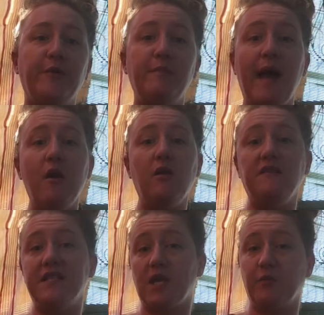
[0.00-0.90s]
buy all of
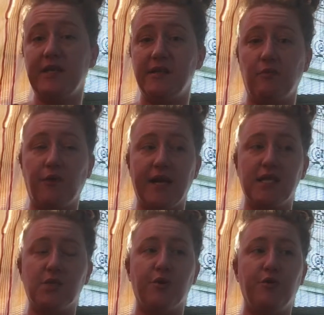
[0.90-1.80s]
this at retail
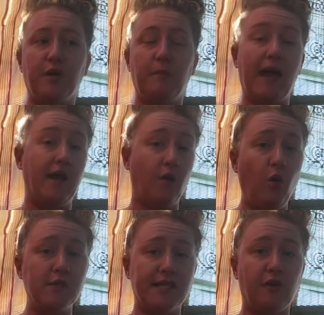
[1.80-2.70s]
price, or you can buy it at
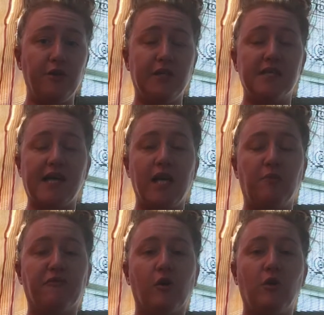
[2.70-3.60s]
wholesale. You can sign
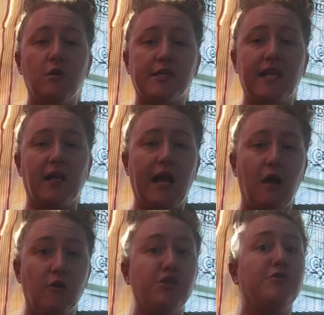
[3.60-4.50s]
up for a wholesale
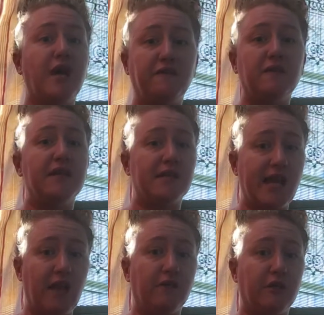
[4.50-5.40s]
account, which you definitely
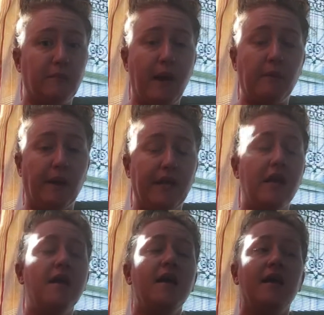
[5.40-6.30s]
save a good amount of money
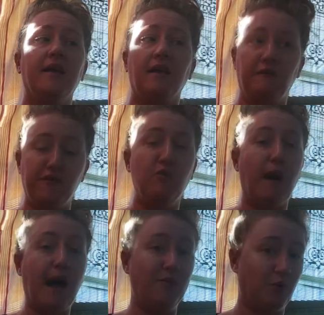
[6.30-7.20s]
if you
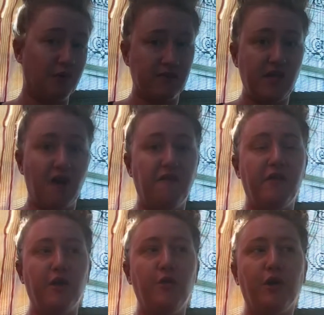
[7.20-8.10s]
buy more stuff. And
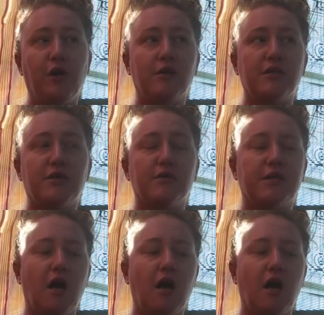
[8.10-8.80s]
then you can also,